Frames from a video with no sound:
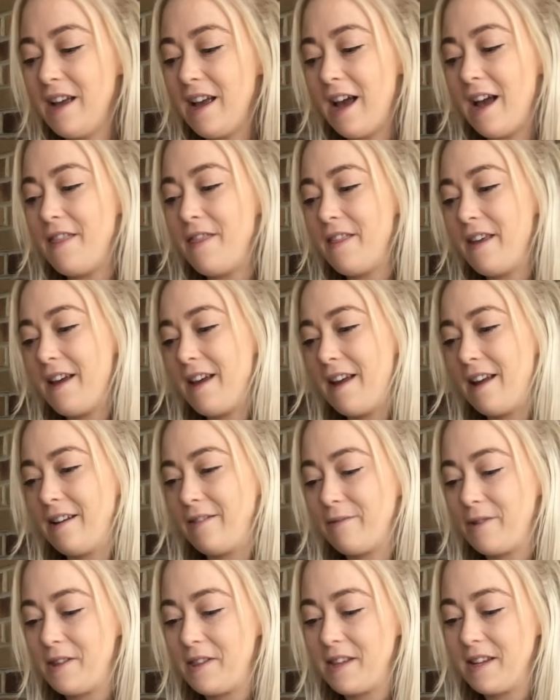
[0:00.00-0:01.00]
And then
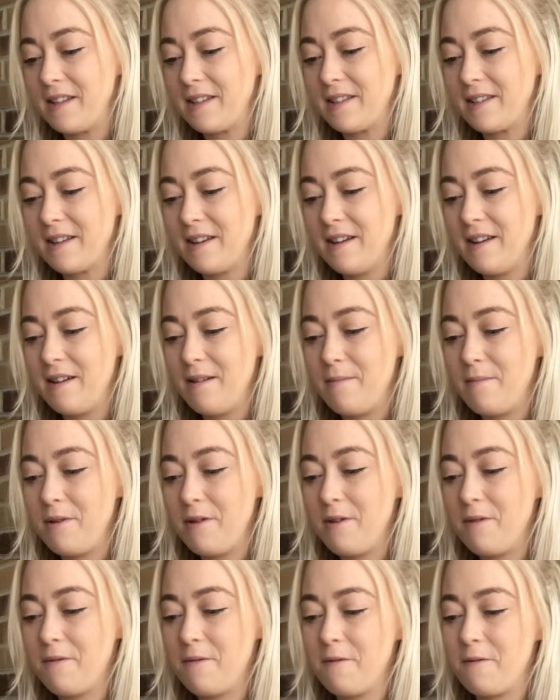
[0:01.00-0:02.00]
with this
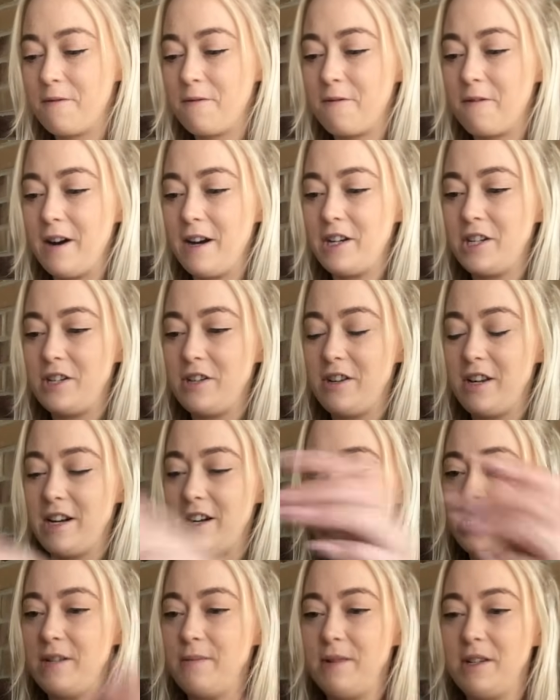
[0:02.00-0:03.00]
beautiful fresh new
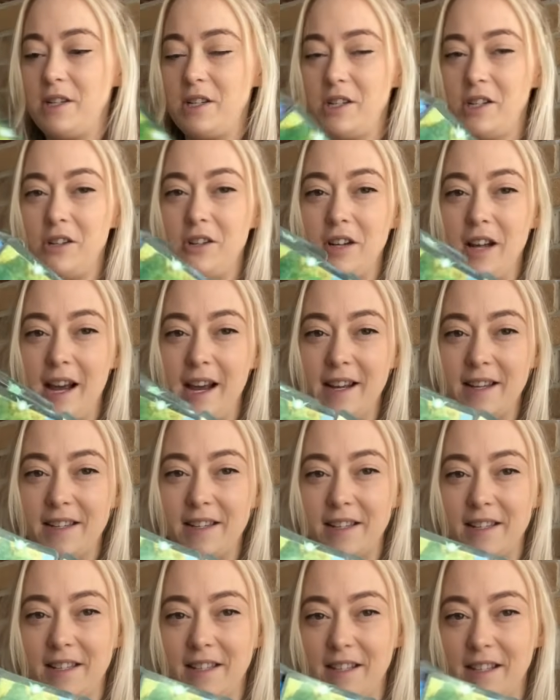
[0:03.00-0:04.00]
energy with two
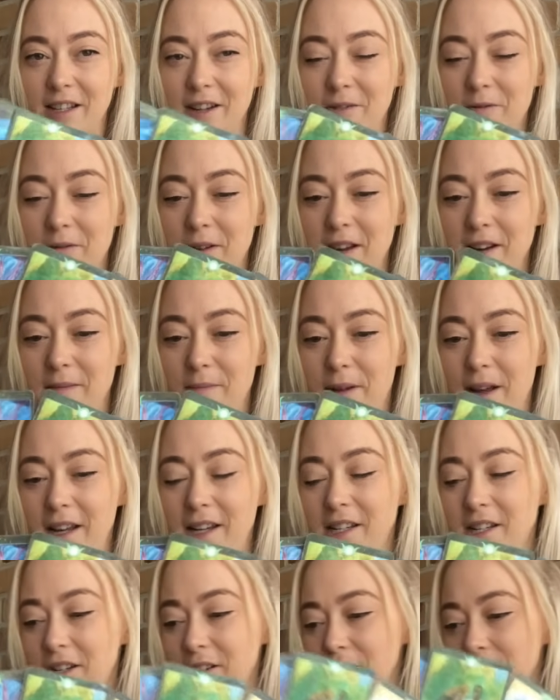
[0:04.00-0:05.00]
aces and the Queen of
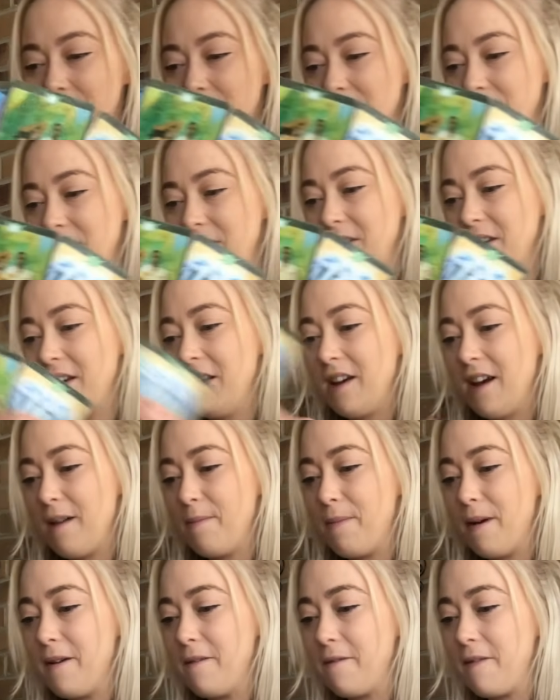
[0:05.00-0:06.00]
Pentacles,
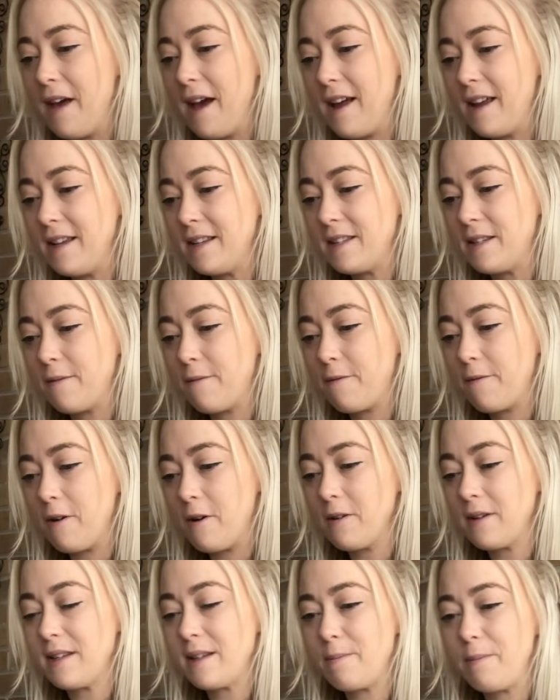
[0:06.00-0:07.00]
above that is the
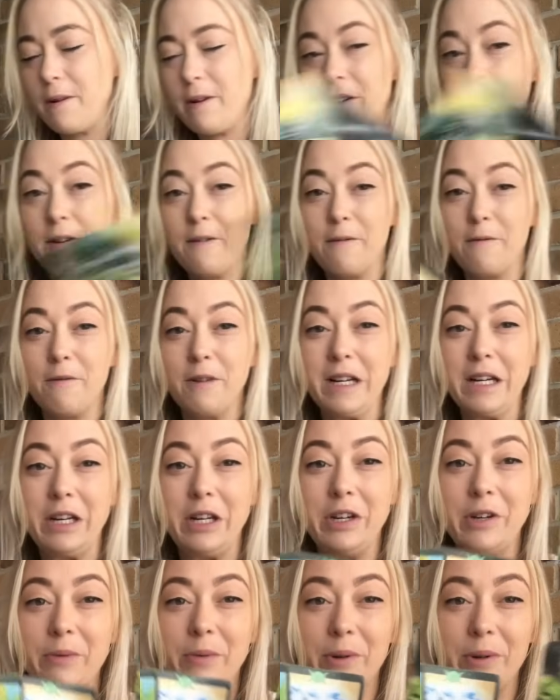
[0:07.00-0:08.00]
frog spirit of
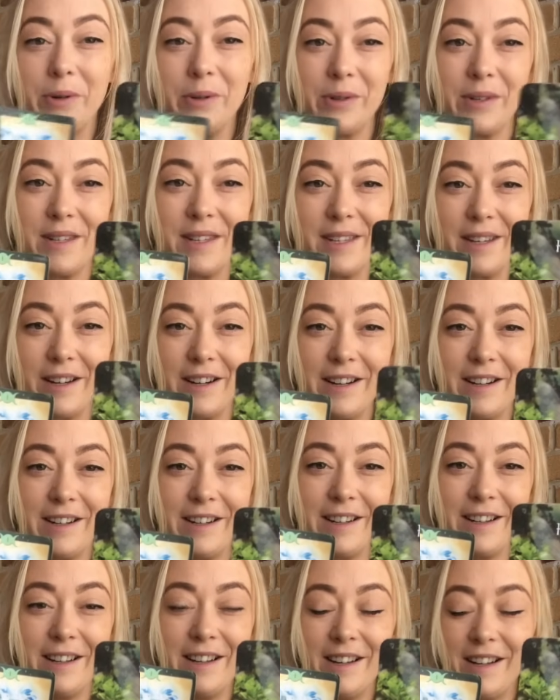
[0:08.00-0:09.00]
renewal. So
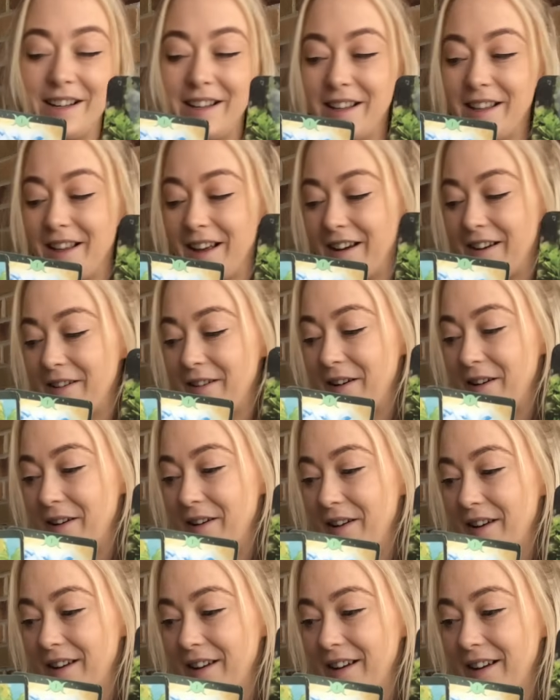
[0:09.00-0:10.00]

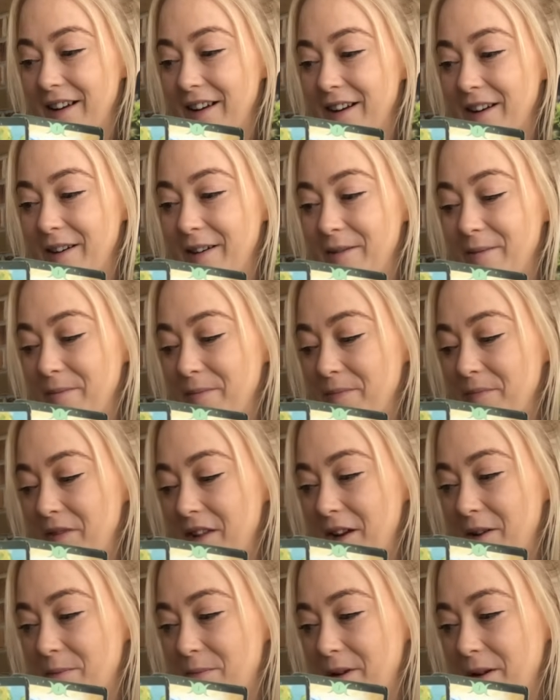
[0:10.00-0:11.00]
um,
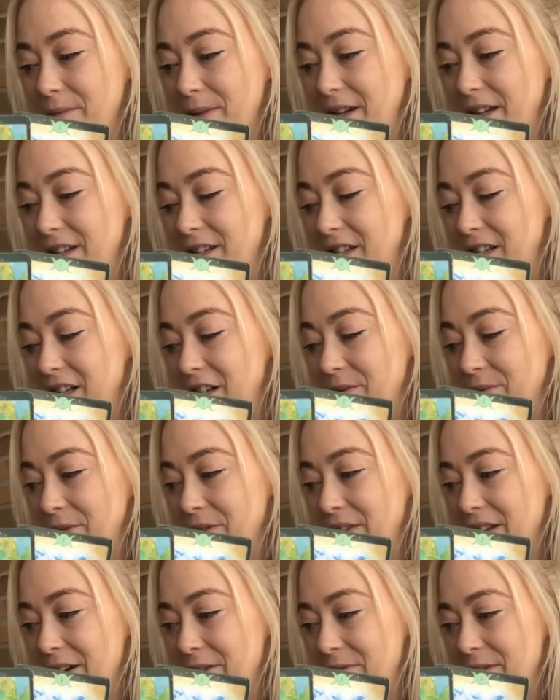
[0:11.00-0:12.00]
it'll probably continue on
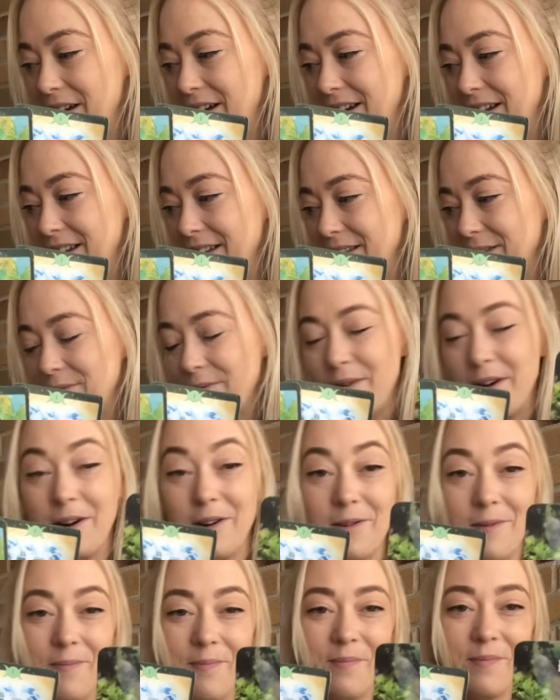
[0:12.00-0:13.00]
that way as
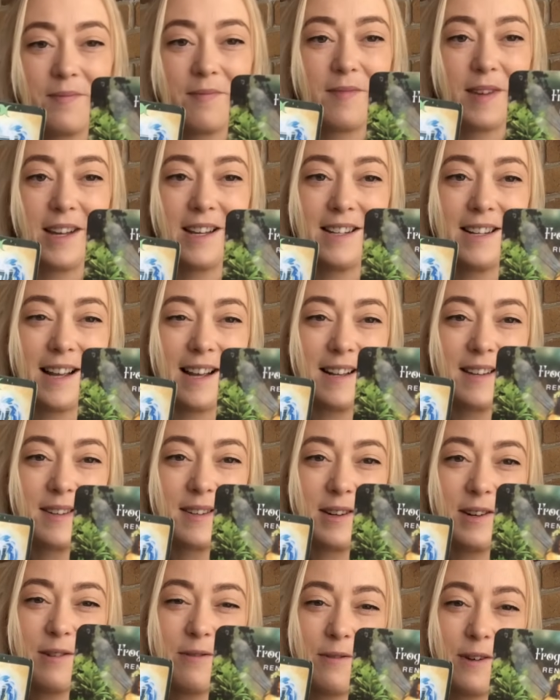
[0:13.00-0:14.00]
well. But yeah,
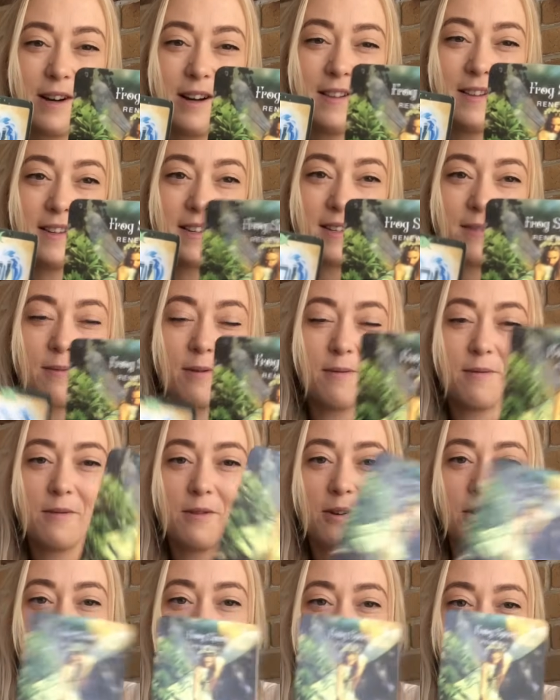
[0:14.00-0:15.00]
so far this is what we've
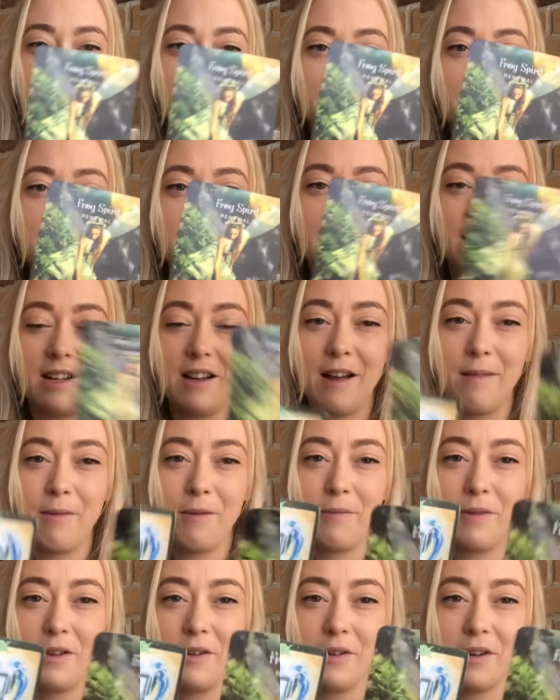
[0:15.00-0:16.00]
got, and this is the alignment
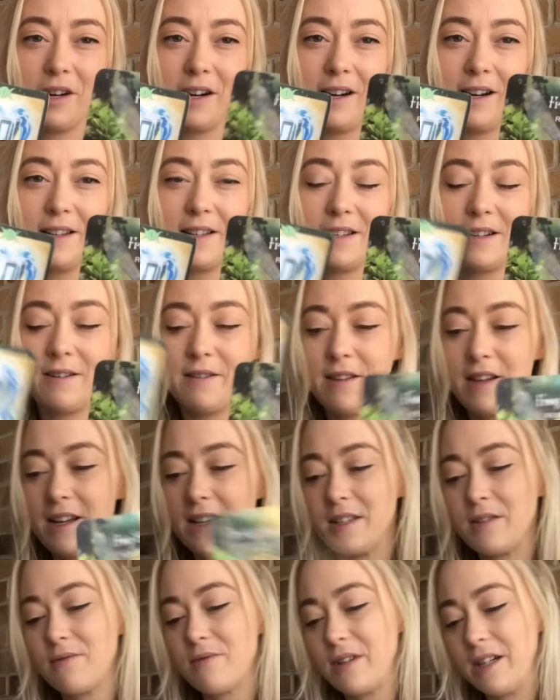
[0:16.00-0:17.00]
with your cards, and I think
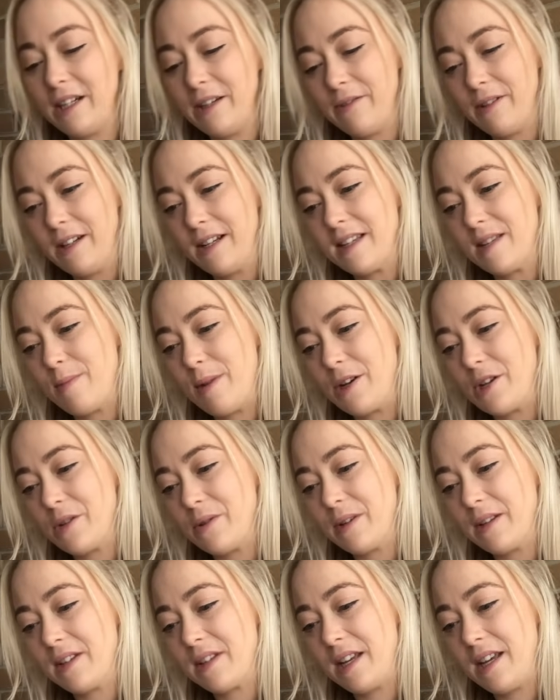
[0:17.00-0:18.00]
it's really, really special
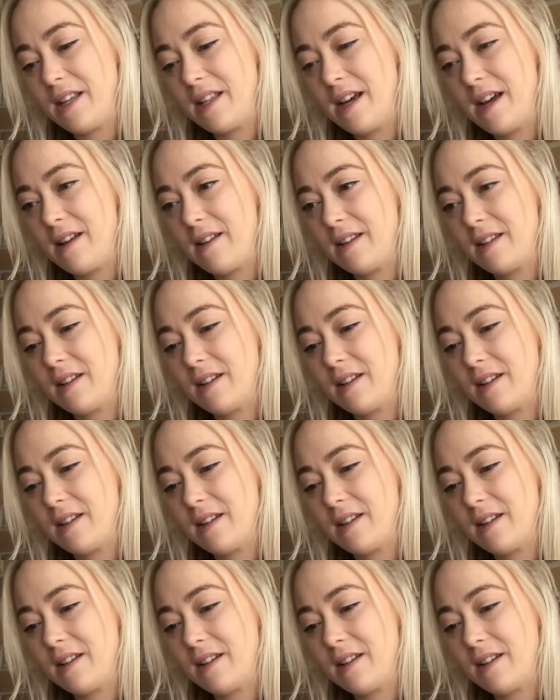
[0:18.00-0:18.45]
to see that.